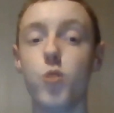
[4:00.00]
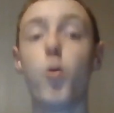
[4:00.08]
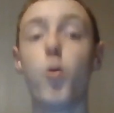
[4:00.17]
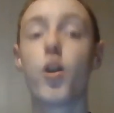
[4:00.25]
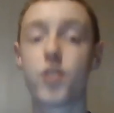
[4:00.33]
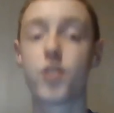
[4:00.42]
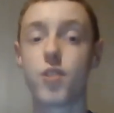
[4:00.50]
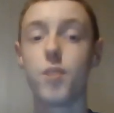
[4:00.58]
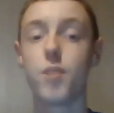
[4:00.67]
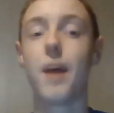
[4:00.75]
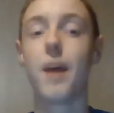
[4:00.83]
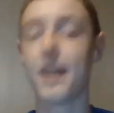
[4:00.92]
watch the
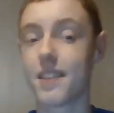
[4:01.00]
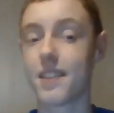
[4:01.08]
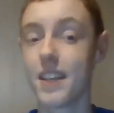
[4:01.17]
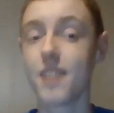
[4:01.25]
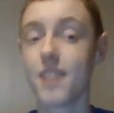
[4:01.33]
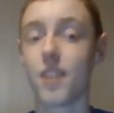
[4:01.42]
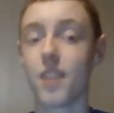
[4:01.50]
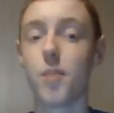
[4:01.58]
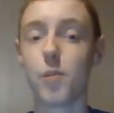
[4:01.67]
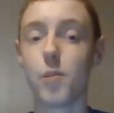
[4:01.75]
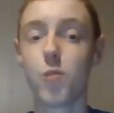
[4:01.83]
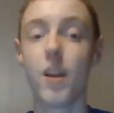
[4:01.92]
behind the scenes on the
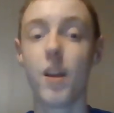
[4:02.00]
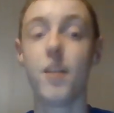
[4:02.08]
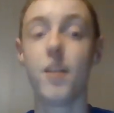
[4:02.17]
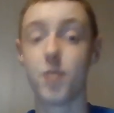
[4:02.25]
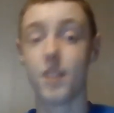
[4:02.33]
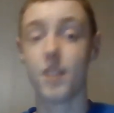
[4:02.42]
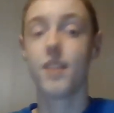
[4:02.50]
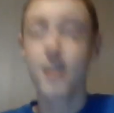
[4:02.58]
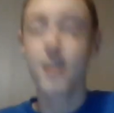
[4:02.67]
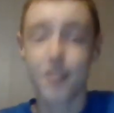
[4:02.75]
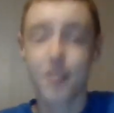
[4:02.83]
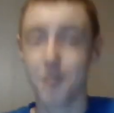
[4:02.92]
Blu-ray and you see that
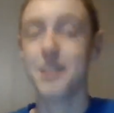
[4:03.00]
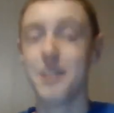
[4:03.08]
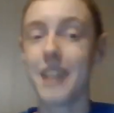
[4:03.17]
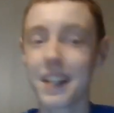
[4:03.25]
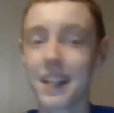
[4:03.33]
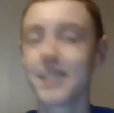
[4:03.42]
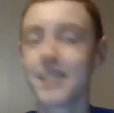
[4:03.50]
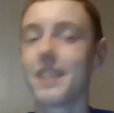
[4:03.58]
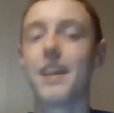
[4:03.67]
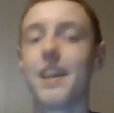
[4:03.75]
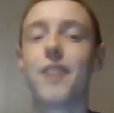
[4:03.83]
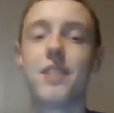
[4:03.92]
yes, there is actually a
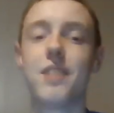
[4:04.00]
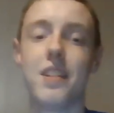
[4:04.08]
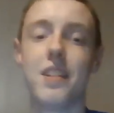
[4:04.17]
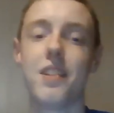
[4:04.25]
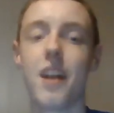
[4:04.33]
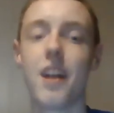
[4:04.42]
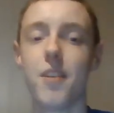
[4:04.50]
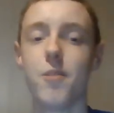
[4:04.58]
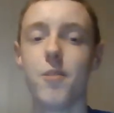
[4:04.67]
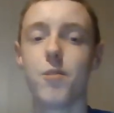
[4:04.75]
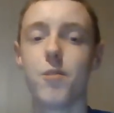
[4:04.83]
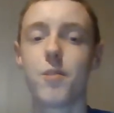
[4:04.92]
lot of CGI
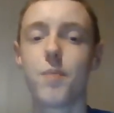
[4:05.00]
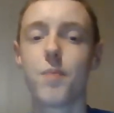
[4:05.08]
used.